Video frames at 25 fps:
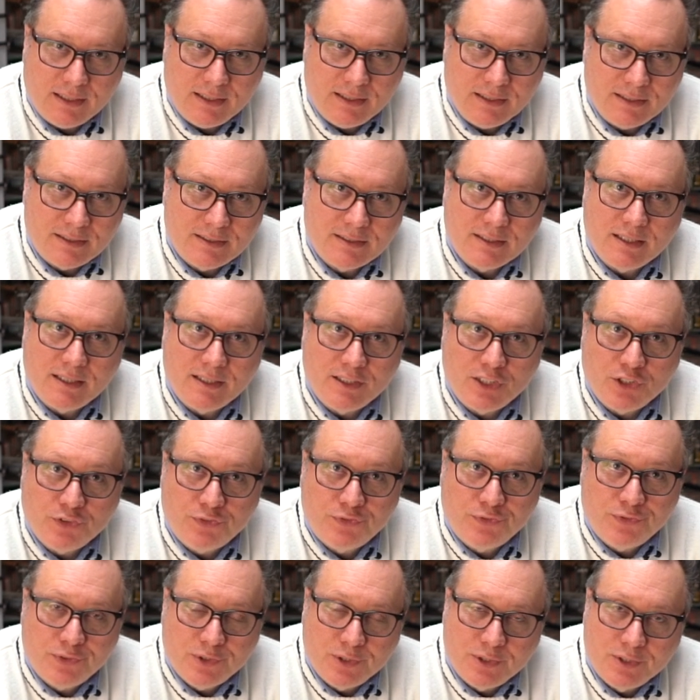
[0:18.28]
It's the
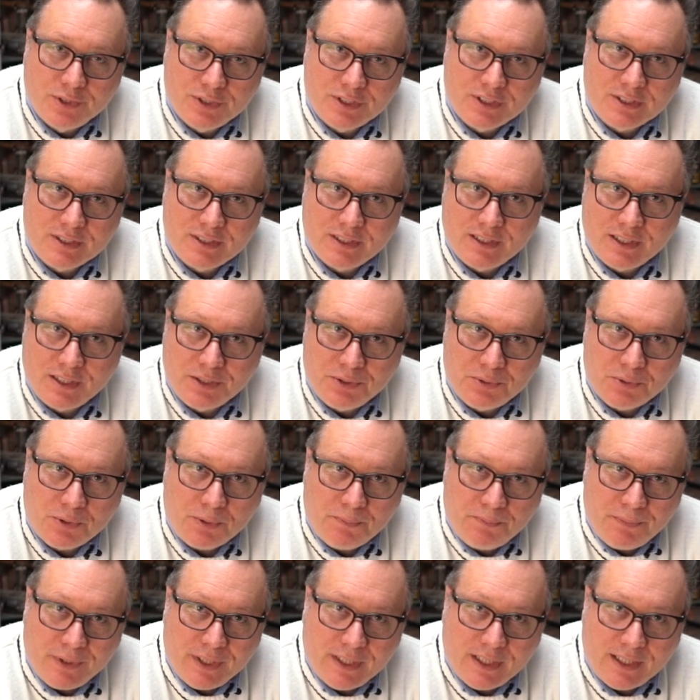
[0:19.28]
first
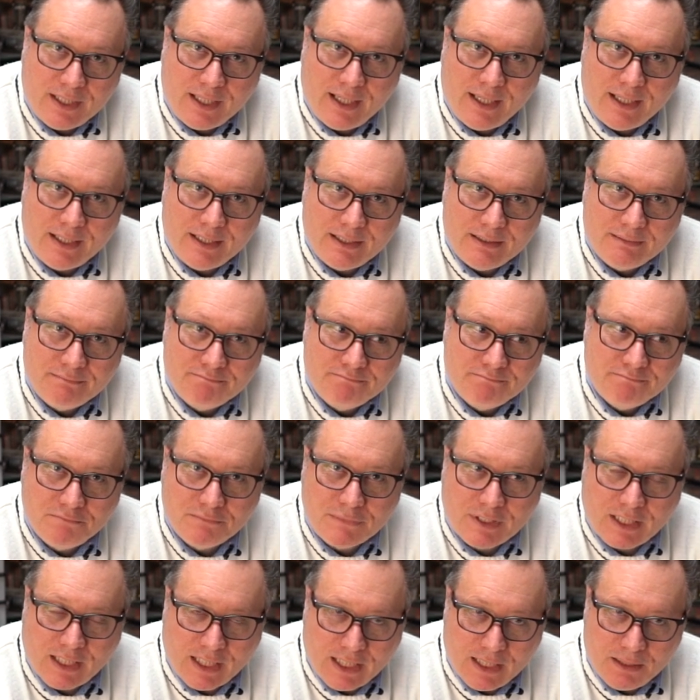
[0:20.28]
European
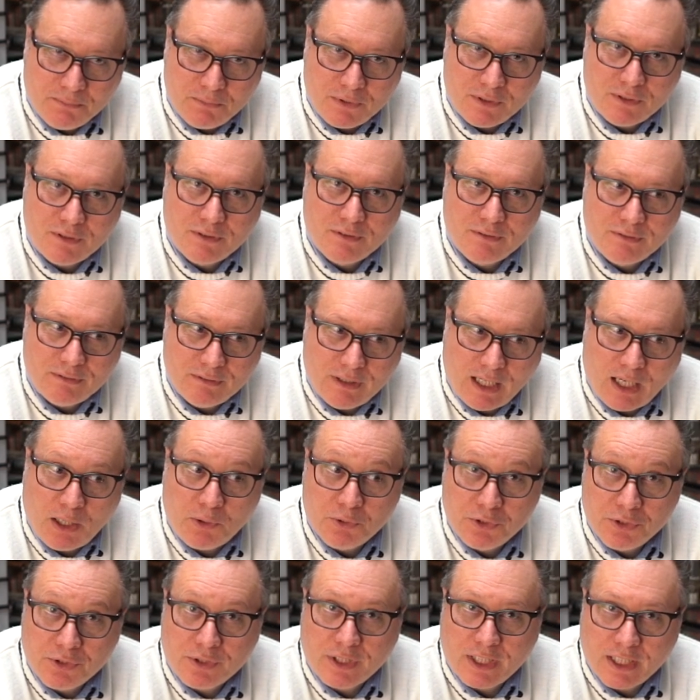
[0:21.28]

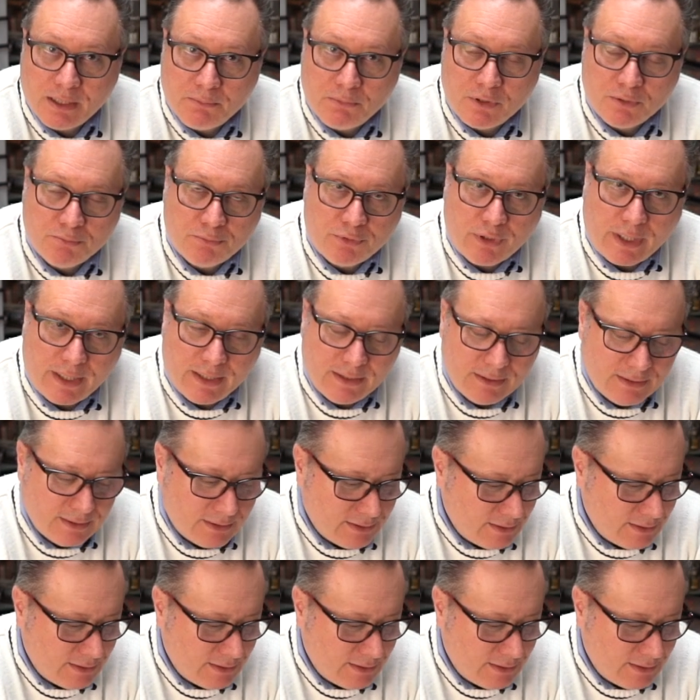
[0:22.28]
audio cable brand.